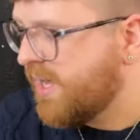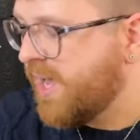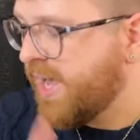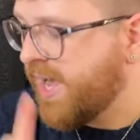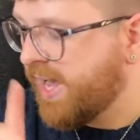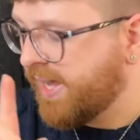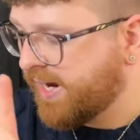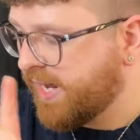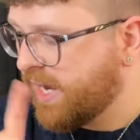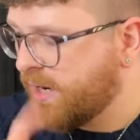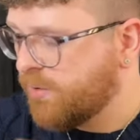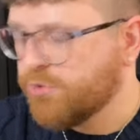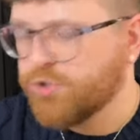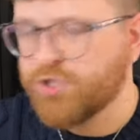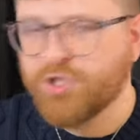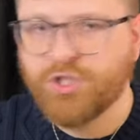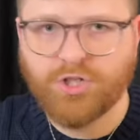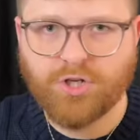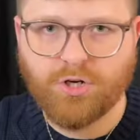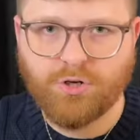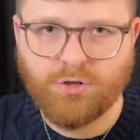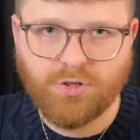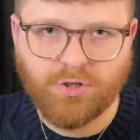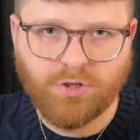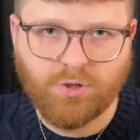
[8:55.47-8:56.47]
And I will
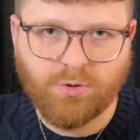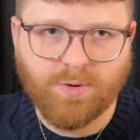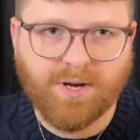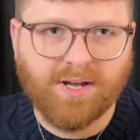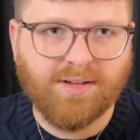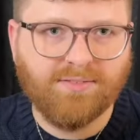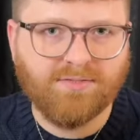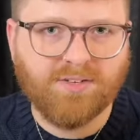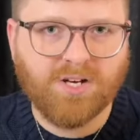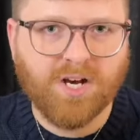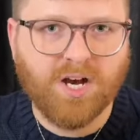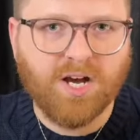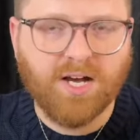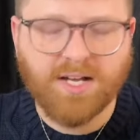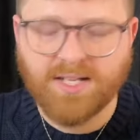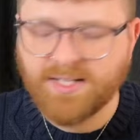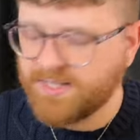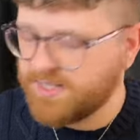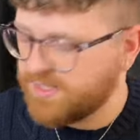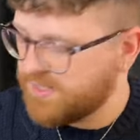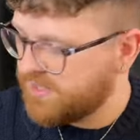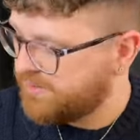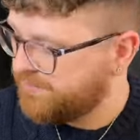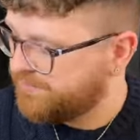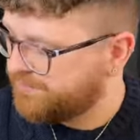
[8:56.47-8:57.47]
show you, I've
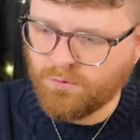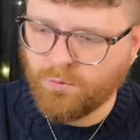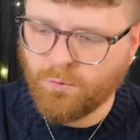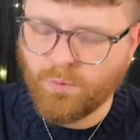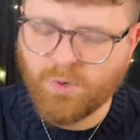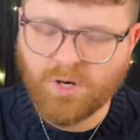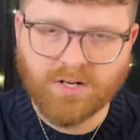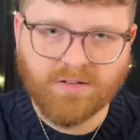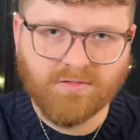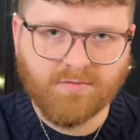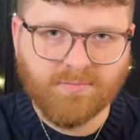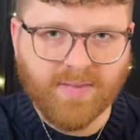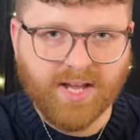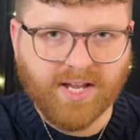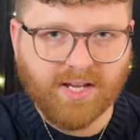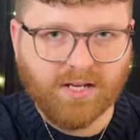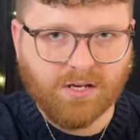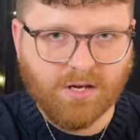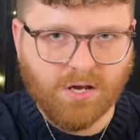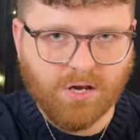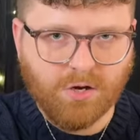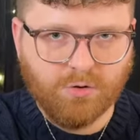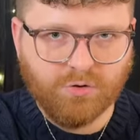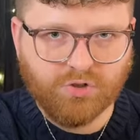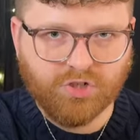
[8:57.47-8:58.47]
got one of my
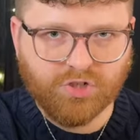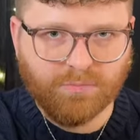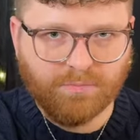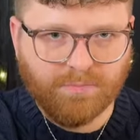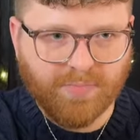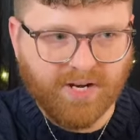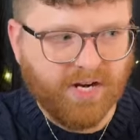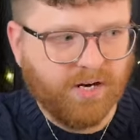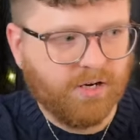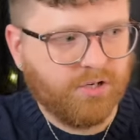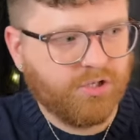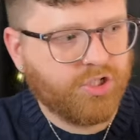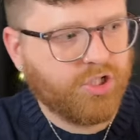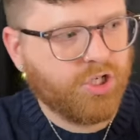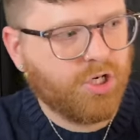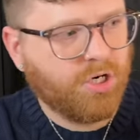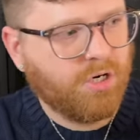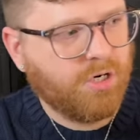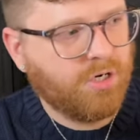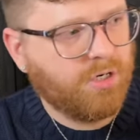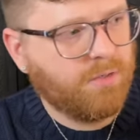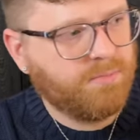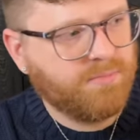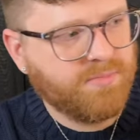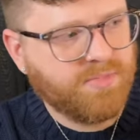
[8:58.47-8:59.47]
Coach Bear
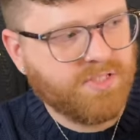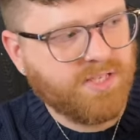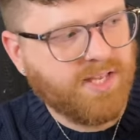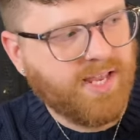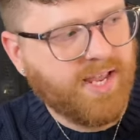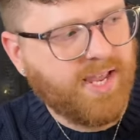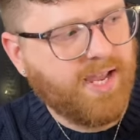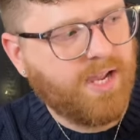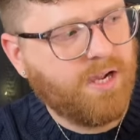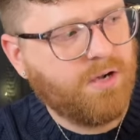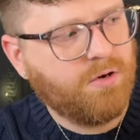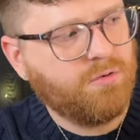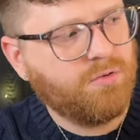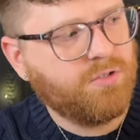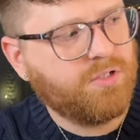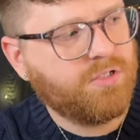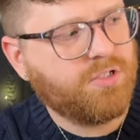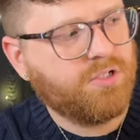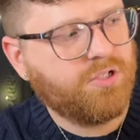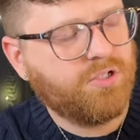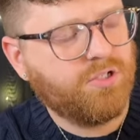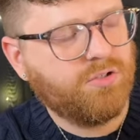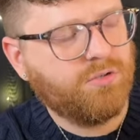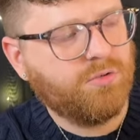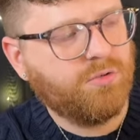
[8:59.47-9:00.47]
charms out
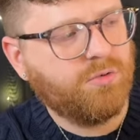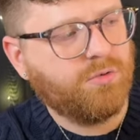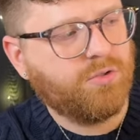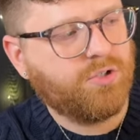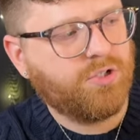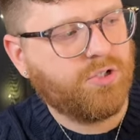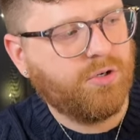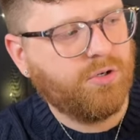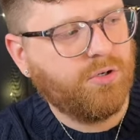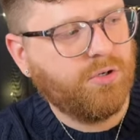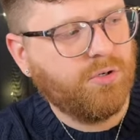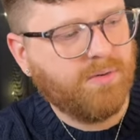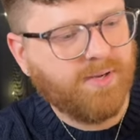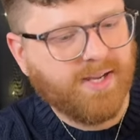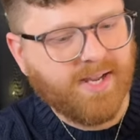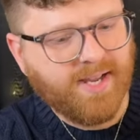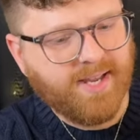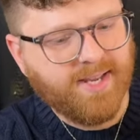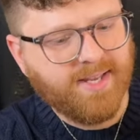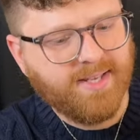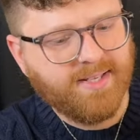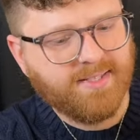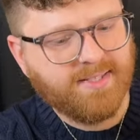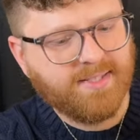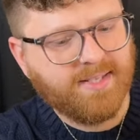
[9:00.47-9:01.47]
to show you
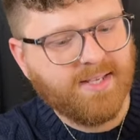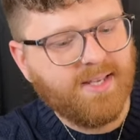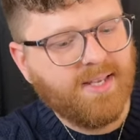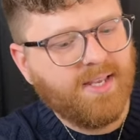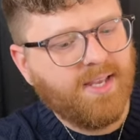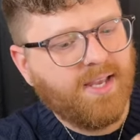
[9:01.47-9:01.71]
guys